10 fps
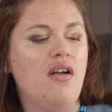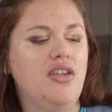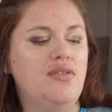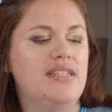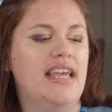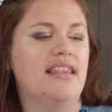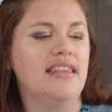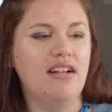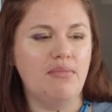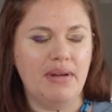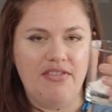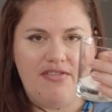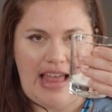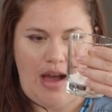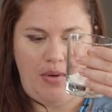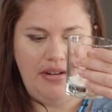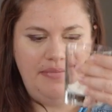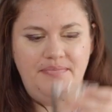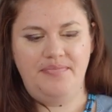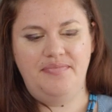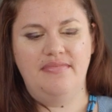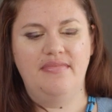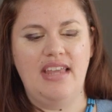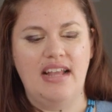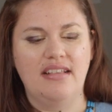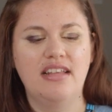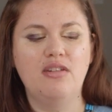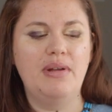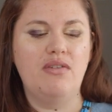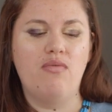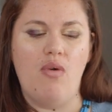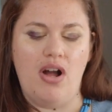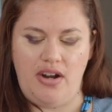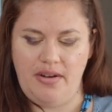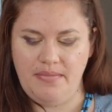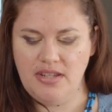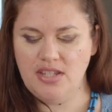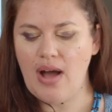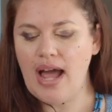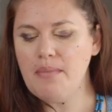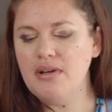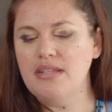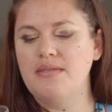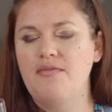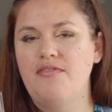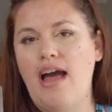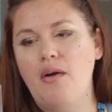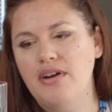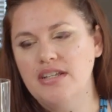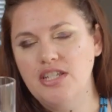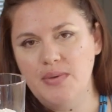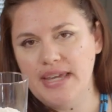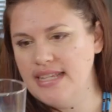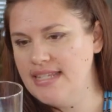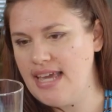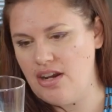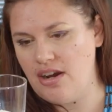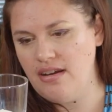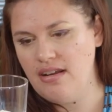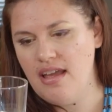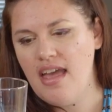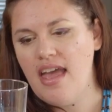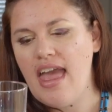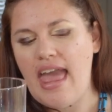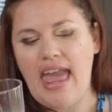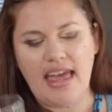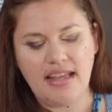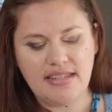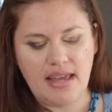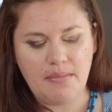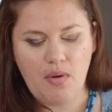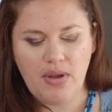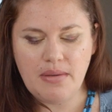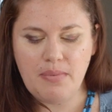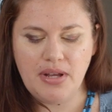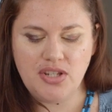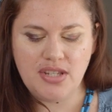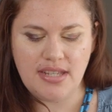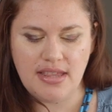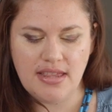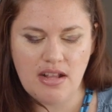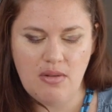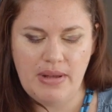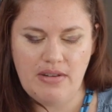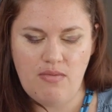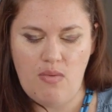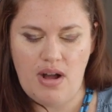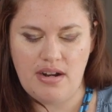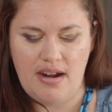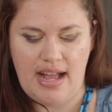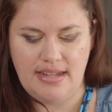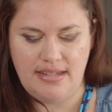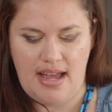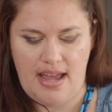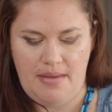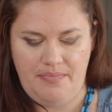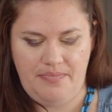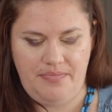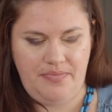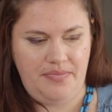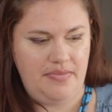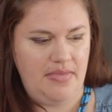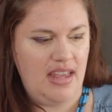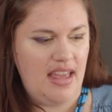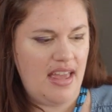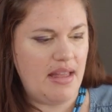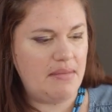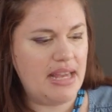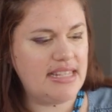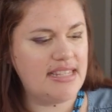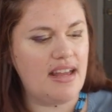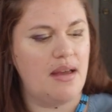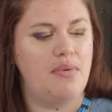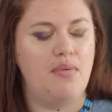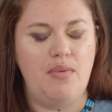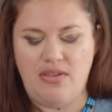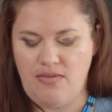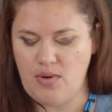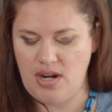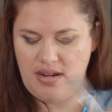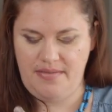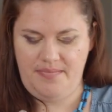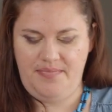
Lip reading: using a little bit of flour and a little bit of water. So I put some flour into a container, and I'm going to put just a little bit of water at a time and mix it up with a fork.